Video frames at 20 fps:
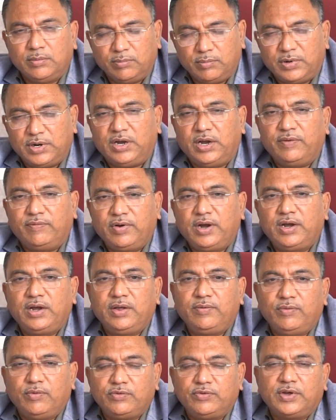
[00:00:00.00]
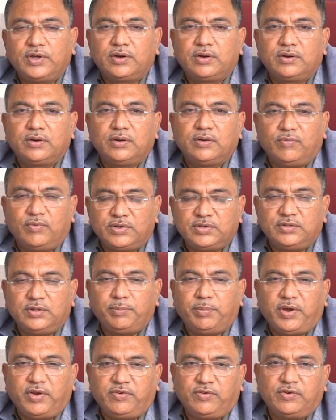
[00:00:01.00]
But definitely future, once the
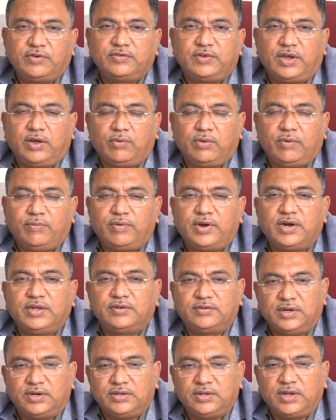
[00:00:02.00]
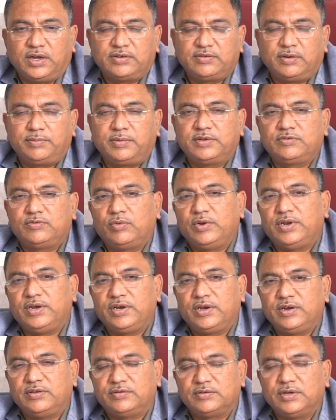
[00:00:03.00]
patients have awareness and the acceptance will
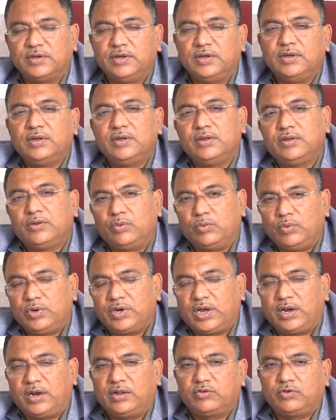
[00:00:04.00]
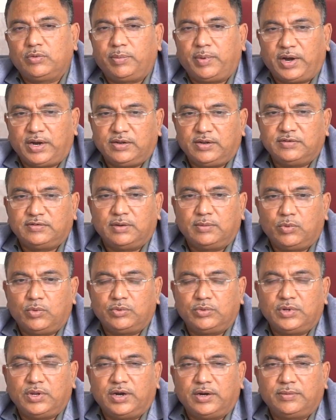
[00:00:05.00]
increase, we can also practice
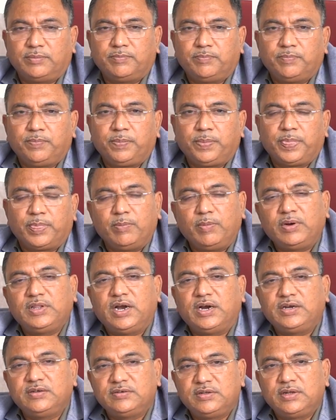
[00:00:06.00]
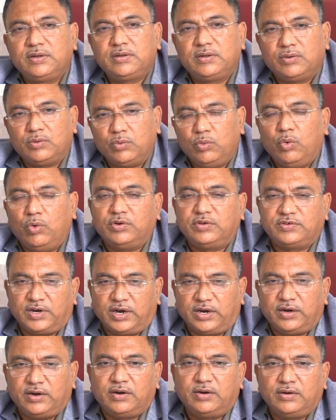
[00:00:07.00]
about that. But that is the gold
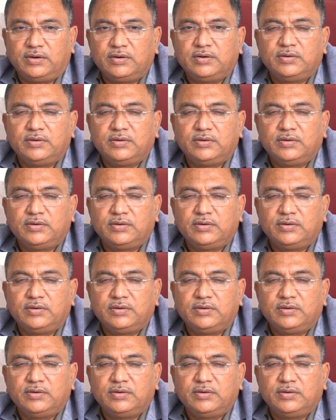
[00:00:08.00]
standard.